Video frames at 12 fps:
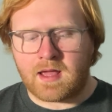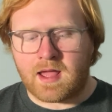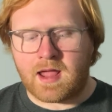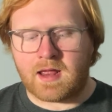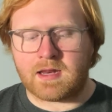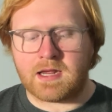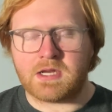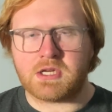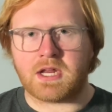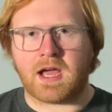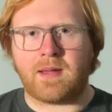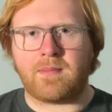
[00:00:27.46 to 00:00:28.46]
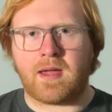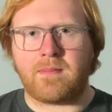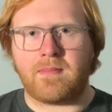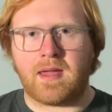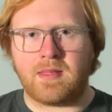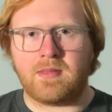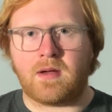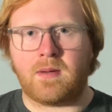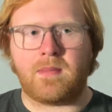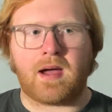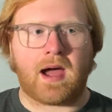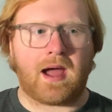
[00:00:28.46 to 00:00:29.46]
And each time I made
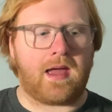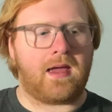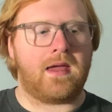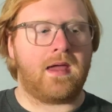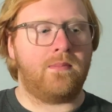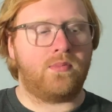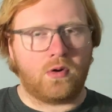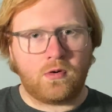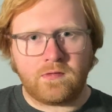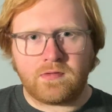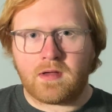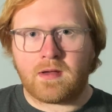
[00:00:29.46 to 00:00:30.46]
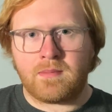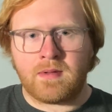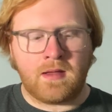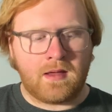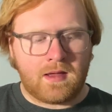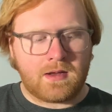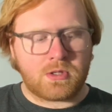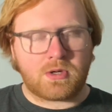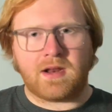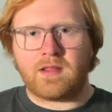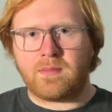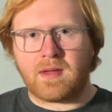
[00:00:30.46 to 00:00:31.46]
them, I improved them,
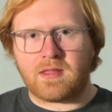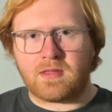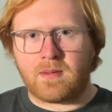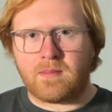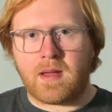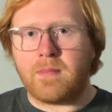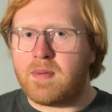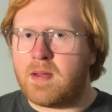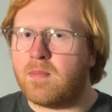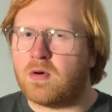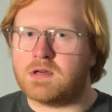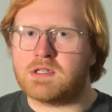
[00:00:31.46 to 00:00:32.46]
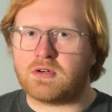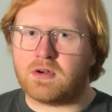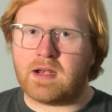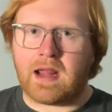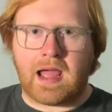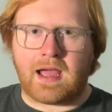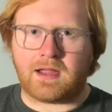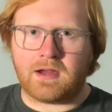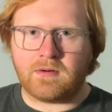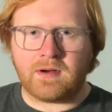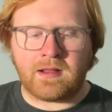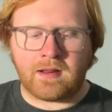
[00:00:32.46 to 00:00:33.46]
tried to make them a bit more screen
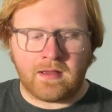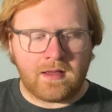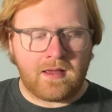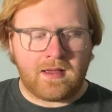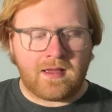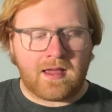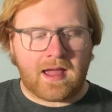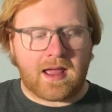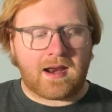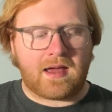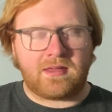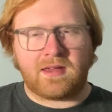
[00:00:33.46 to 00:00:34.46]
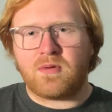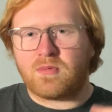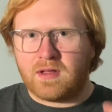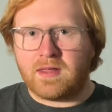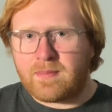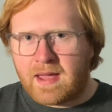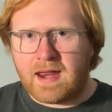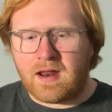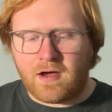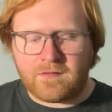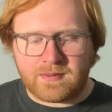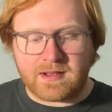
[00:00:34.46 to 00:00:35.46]
accurate. And I think it really paid
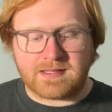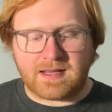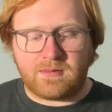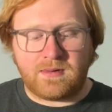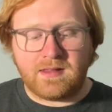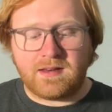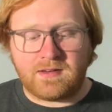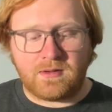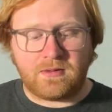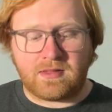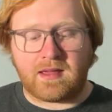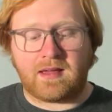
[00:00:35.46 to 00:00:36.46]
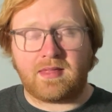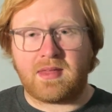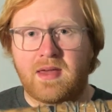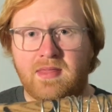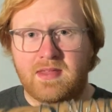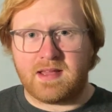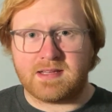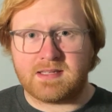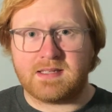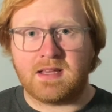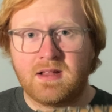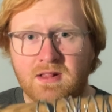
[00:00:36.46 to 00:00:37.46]
off because I really do think that
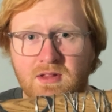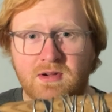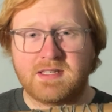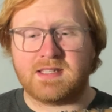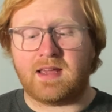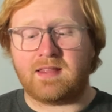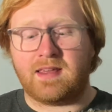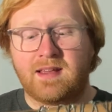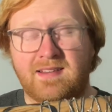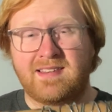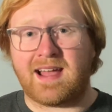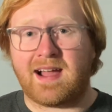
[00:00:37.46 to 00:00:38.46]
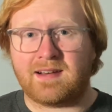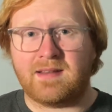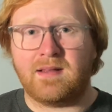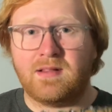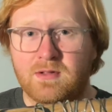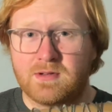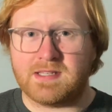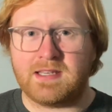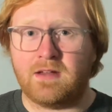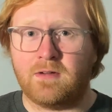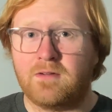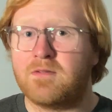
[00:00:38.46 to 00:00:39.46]
this looks like the exact
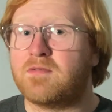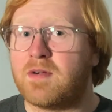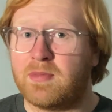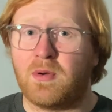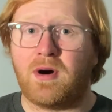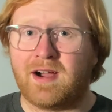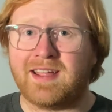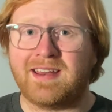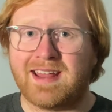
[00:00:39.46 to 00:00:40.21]
Lucille from The Walking